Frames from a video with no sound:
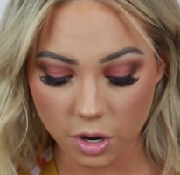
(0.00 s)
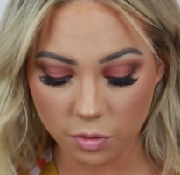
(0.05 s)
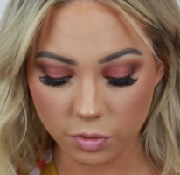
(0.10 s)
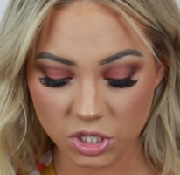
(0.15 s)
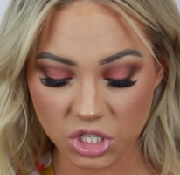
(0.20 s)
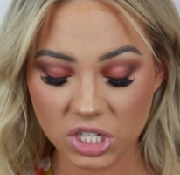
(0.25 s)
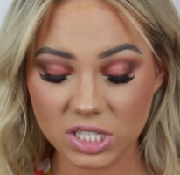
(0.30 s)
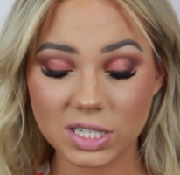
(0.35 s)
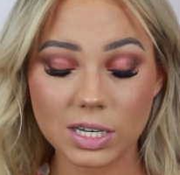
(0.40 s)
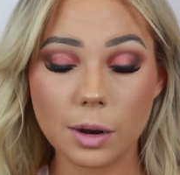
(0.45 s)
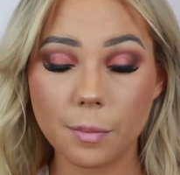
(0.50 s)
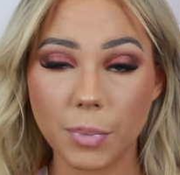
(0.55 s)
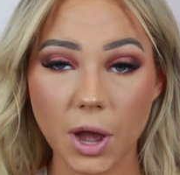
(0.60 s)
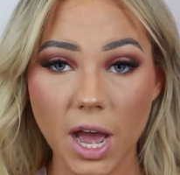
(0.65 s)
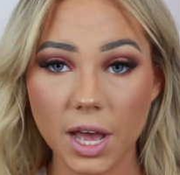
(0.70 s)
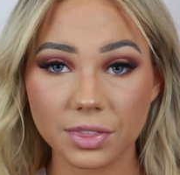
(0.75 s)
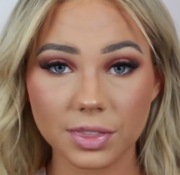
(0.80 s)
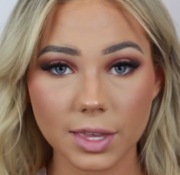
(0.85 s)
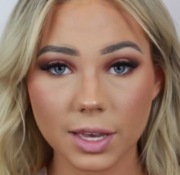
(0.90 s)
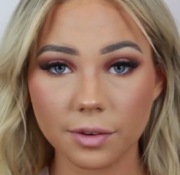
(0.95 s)
which isn't a
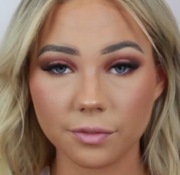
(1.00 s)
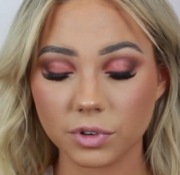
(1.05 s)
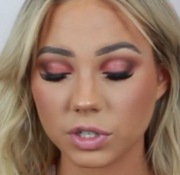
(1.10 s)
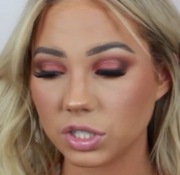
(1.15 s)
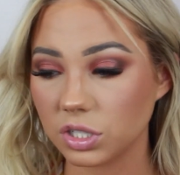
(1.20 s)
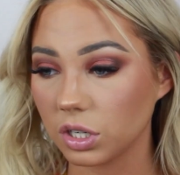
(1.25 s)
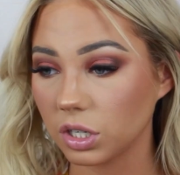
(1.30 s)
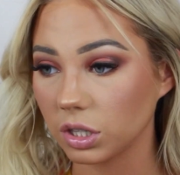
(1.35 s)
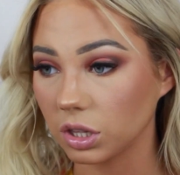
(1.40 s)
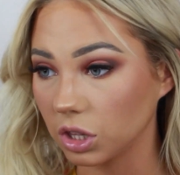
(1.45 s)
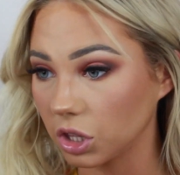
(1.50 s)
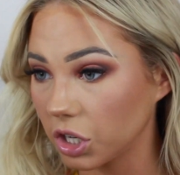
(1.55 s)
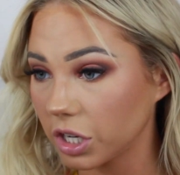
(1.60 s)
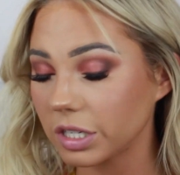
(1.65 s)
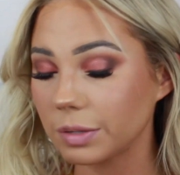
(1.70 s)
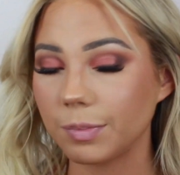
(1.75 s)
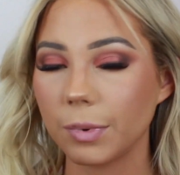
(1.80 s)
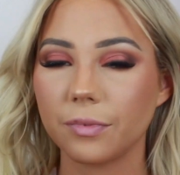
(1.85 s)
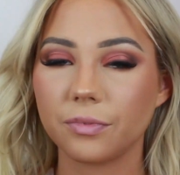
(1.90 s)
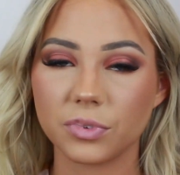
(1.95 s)
bad thing for certain
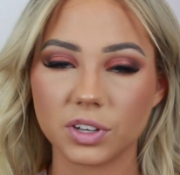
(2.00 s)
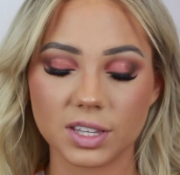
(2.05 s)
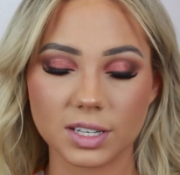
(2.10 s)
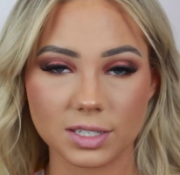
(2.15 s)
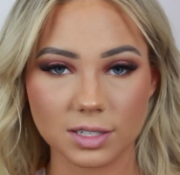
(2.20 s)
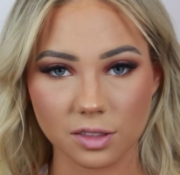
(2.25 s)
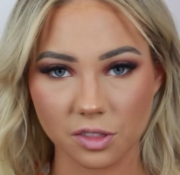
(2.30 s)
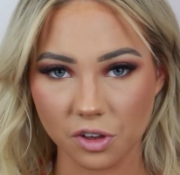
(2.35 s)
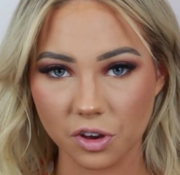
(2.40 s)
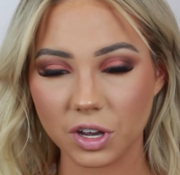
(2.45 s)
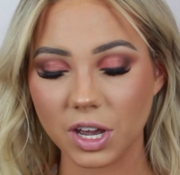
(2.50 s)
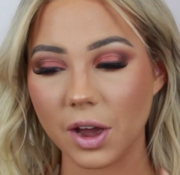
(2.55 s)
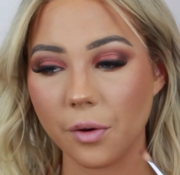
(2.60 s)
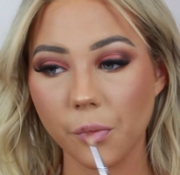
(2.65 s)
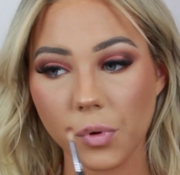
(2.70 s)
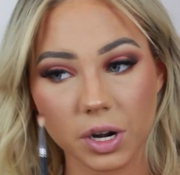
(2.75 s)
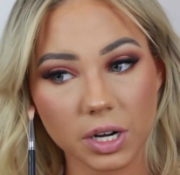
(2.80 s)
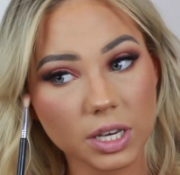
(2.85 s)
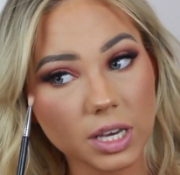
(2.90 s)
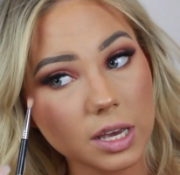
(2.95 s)
looks, but for this look, I
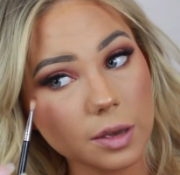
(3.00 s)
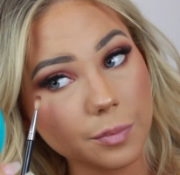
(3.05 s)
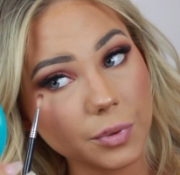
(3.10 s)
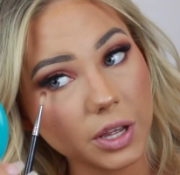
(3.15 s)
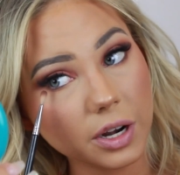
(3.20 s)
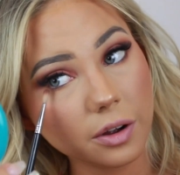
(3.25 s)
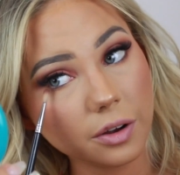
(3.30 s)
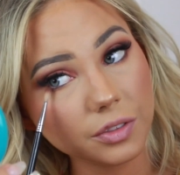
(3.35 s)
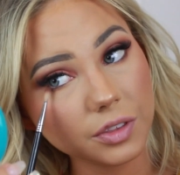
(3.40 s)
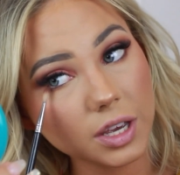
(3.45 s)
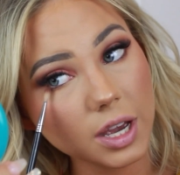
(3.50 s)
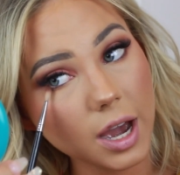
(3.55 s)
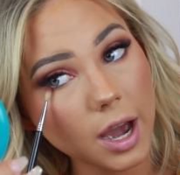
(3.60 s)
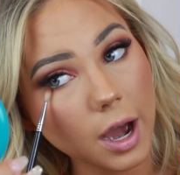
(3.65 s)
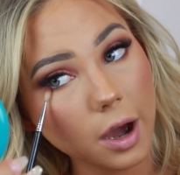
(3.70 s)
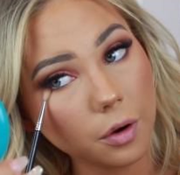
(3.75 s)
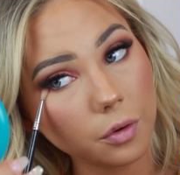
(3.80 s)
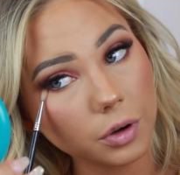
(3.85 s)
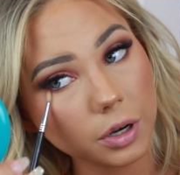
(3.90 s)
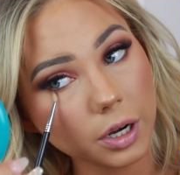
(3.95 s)
wanna keep it on the
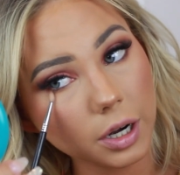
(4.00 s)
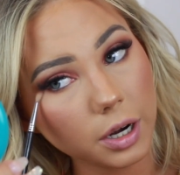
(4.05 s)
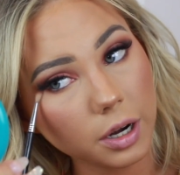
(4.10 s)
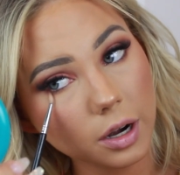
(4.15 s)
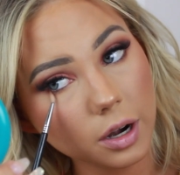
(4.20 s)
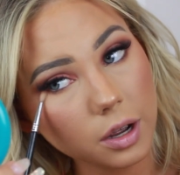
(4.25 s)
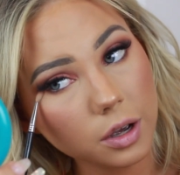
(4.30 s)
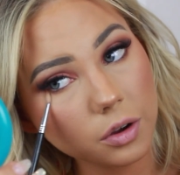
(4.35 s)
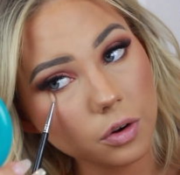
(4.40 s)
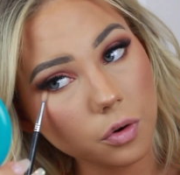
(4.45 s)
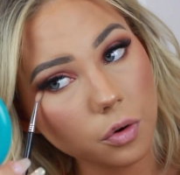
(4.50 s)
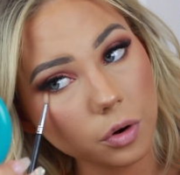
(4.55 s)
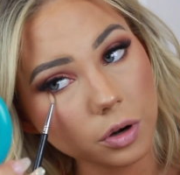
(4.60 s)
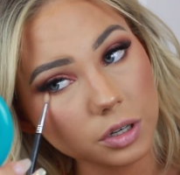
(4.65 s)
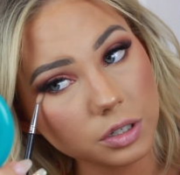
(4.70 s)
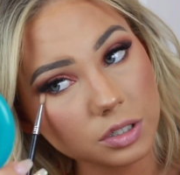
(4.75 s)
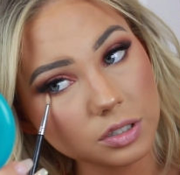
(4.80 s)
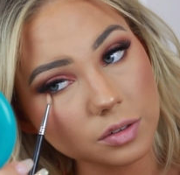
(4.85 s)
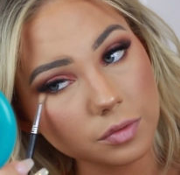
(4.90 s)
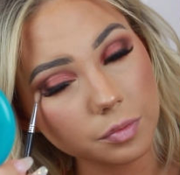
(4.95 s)
outer
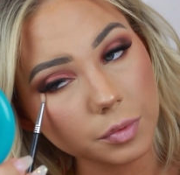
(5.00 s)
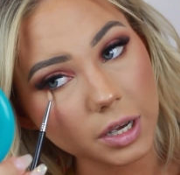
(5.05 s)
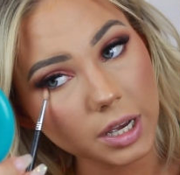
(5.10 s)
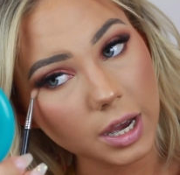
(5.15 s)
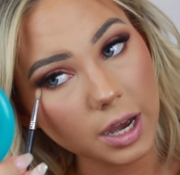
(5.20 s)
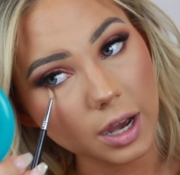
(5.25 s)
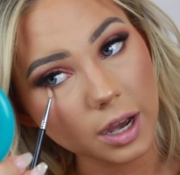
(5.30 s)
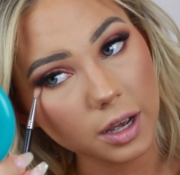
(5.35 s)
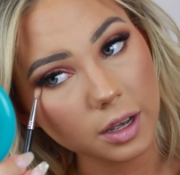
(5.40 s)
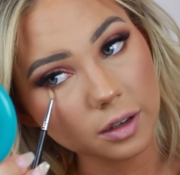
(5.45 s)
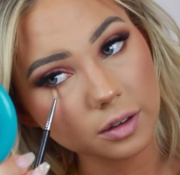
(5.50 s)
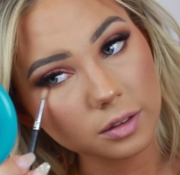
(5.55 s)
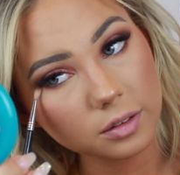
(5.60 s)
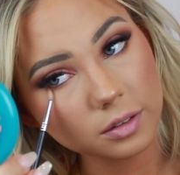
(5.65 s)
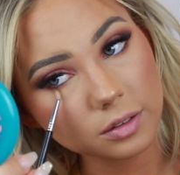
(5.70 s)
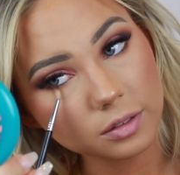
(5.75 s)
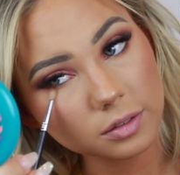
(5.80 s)
corners of my eye.